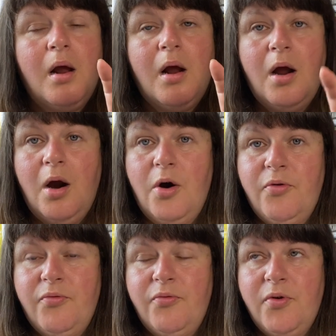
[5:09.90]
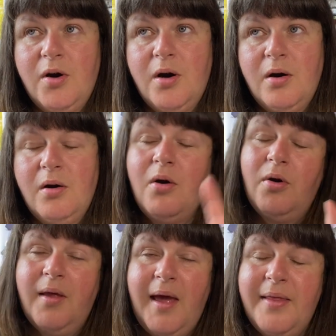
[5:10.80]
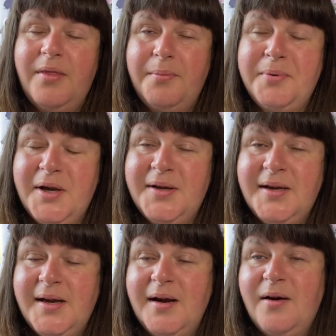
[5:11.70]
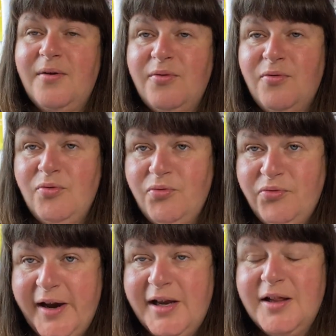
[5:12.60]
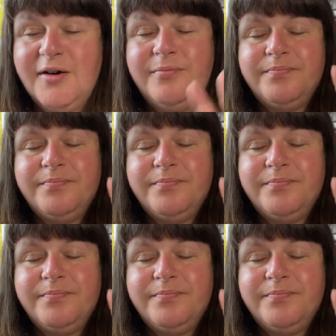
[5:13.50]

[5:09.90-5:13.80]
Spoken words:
curve and the protea regular,